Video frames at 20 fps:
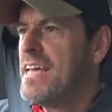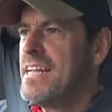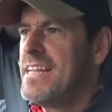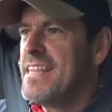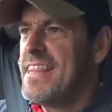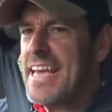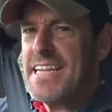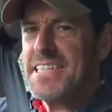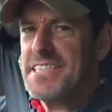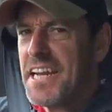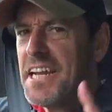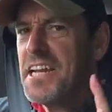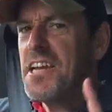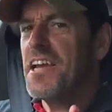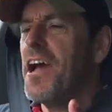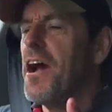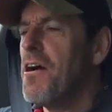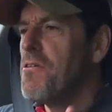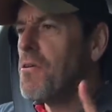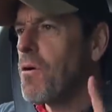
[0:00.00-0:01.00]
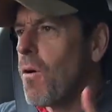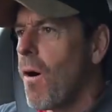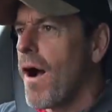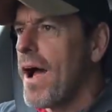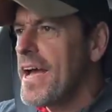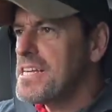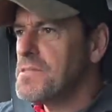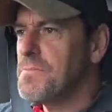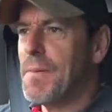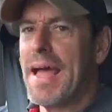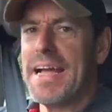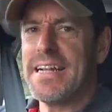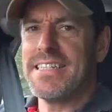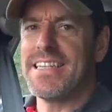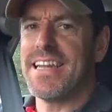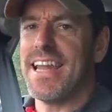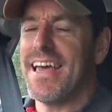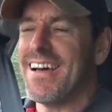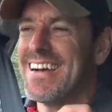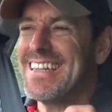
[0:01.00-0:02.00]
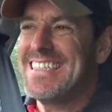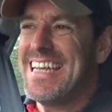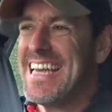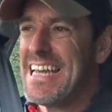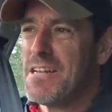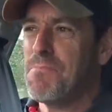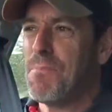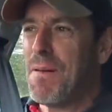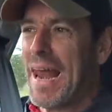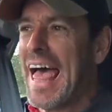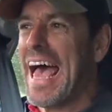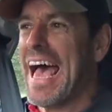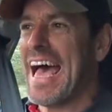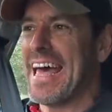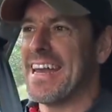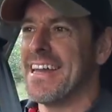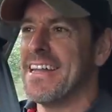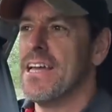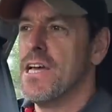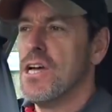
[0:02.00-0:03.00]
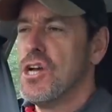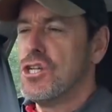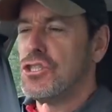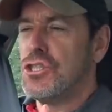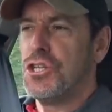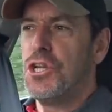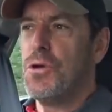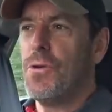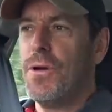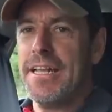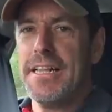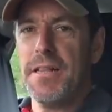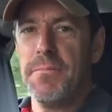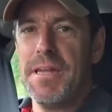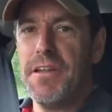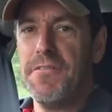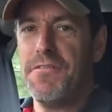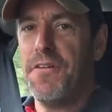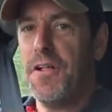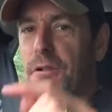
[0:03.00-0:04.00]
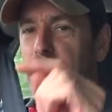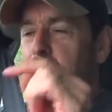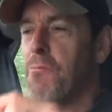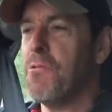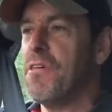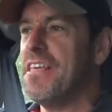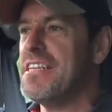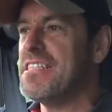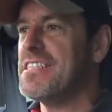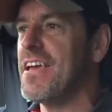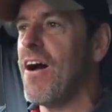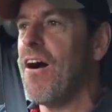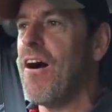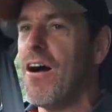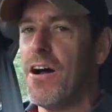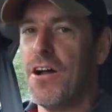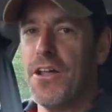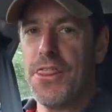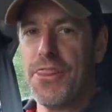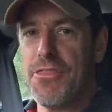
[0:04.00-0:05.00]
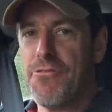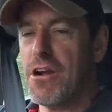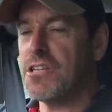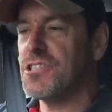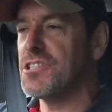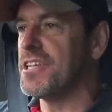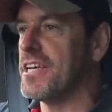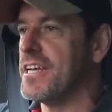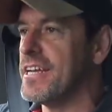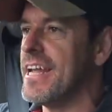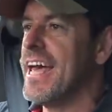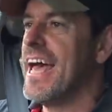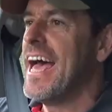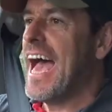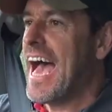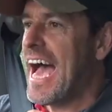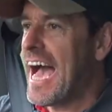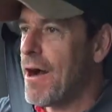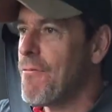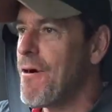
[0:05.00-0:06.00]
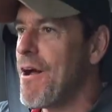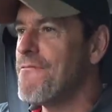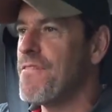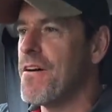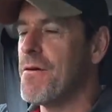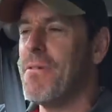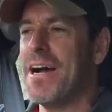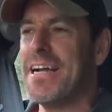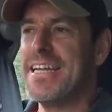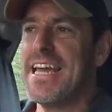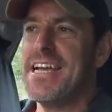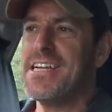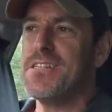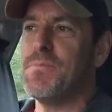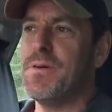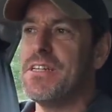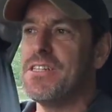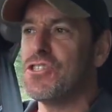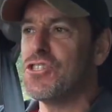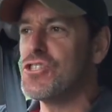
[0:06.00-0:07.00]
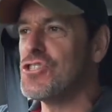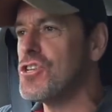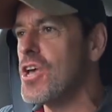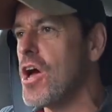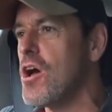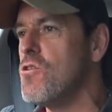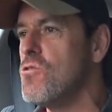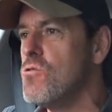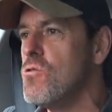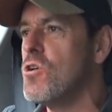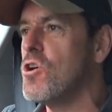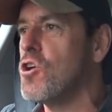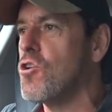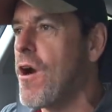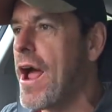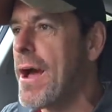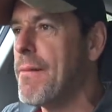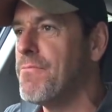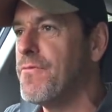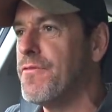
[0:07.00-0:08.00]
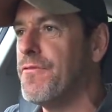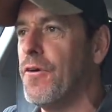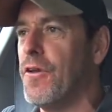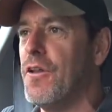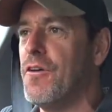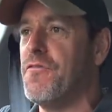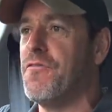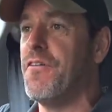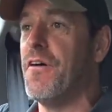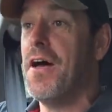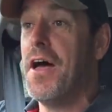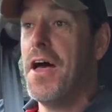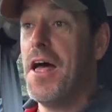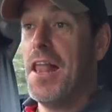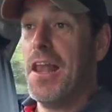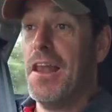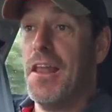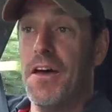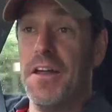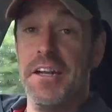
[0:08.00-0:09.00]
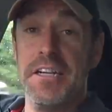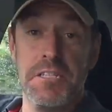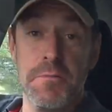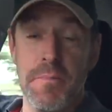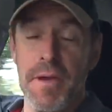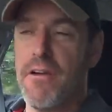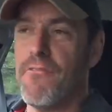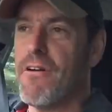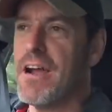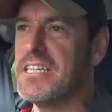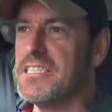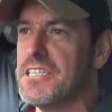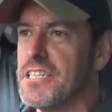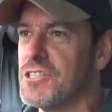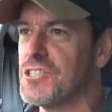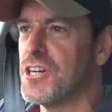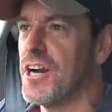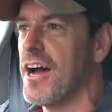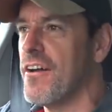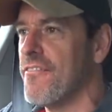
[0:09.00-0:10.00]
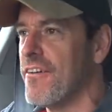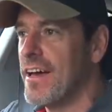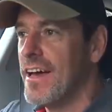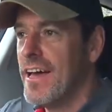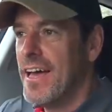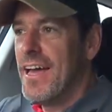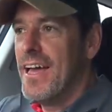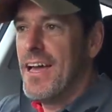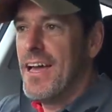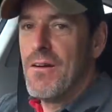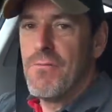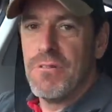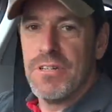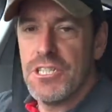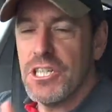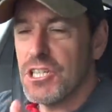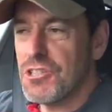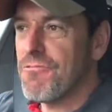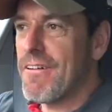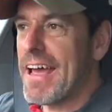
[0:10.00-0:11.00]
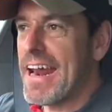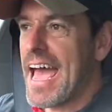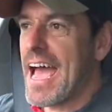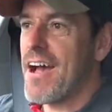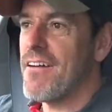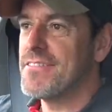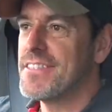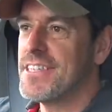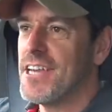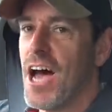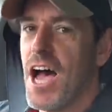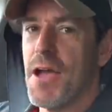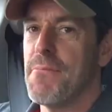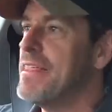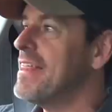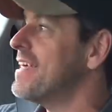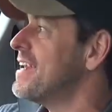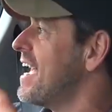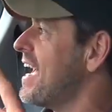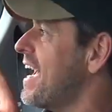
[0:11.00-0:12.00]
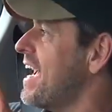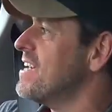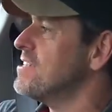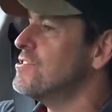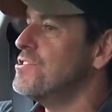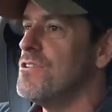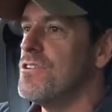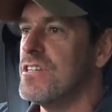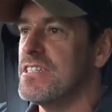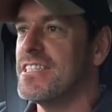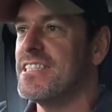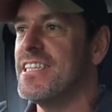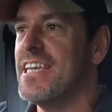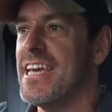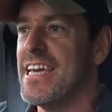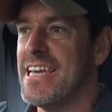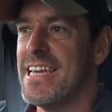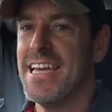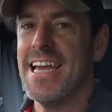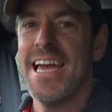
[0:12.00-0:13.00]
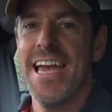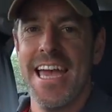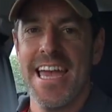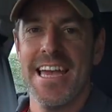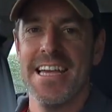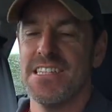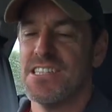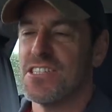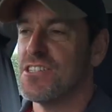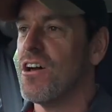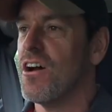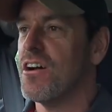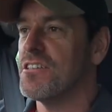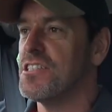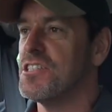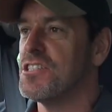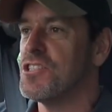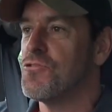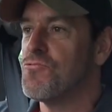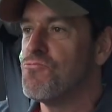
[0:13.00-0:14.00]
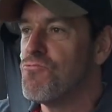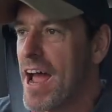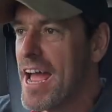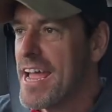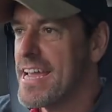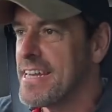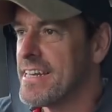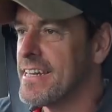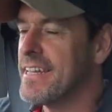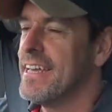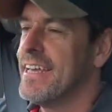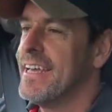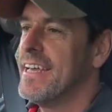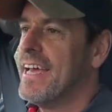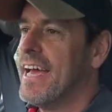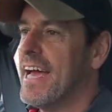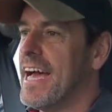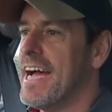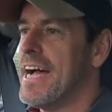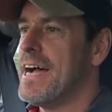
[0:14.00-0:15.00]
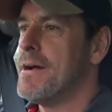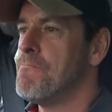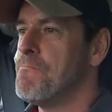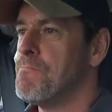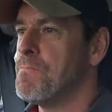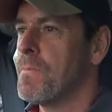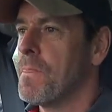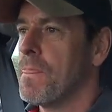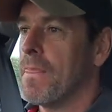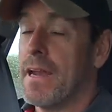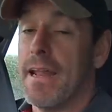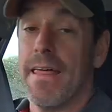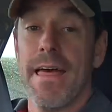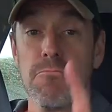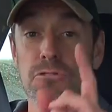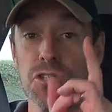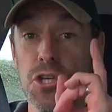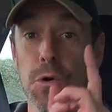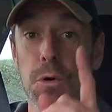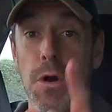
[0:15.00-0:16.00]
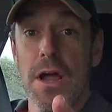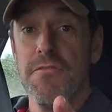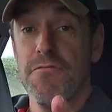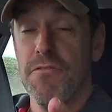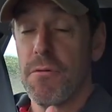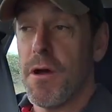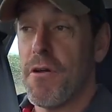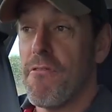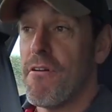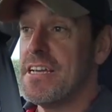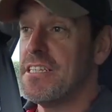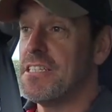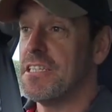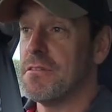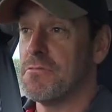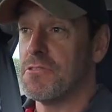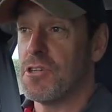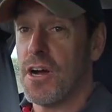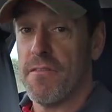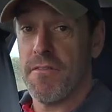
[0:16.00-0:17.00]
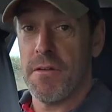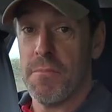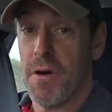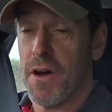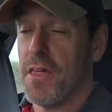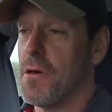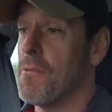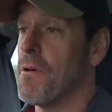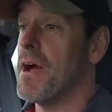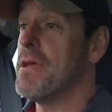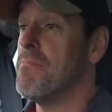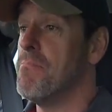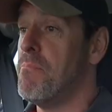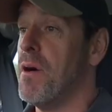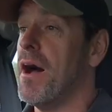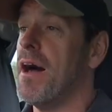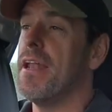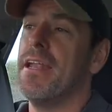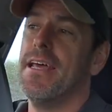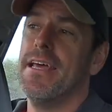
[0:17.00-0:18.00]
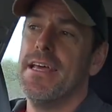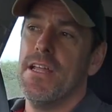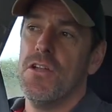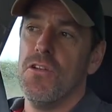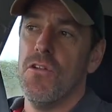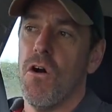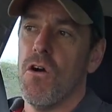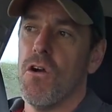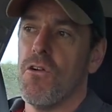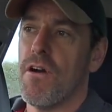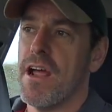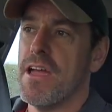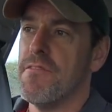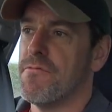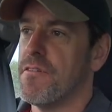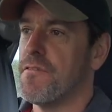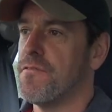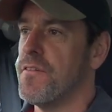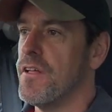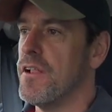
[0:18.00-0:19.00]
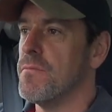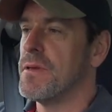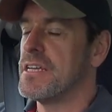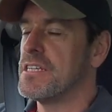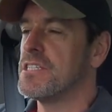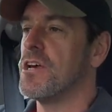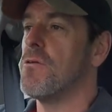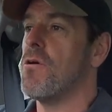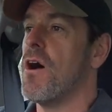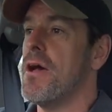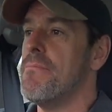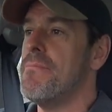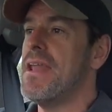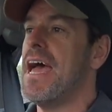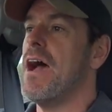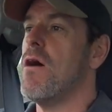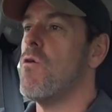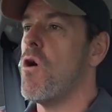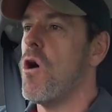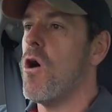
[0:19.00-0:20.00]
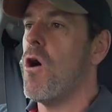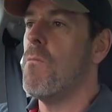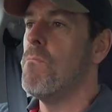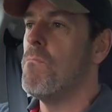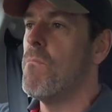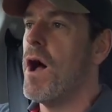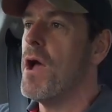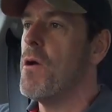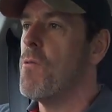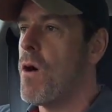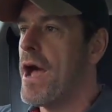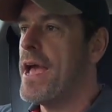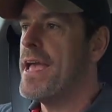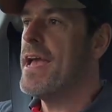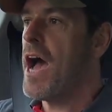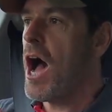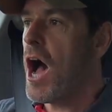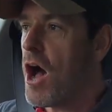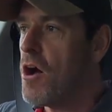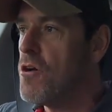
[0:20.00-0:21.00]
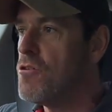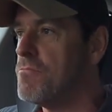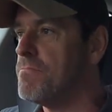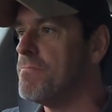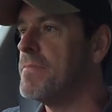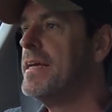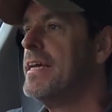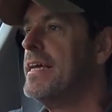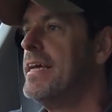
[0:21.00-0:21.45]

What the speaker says: things didn't go quite as planned today. I did plan to do a little bit of filming with this car at Thruxton. However, my day has been so crammed full of learning to be a racing driver, we just ran out of time, and then as you can see, it started to rain. Now that was great for my racing driving, by the way, but not great for filming. So I am now on my way home.